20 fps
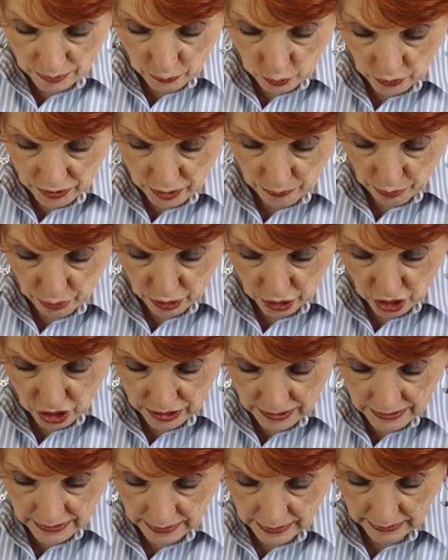I'm going to put
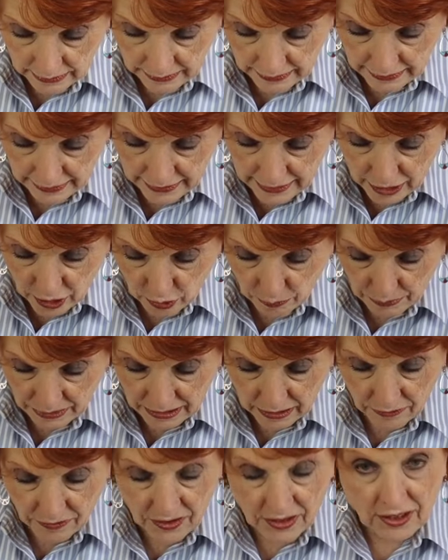just a little bit of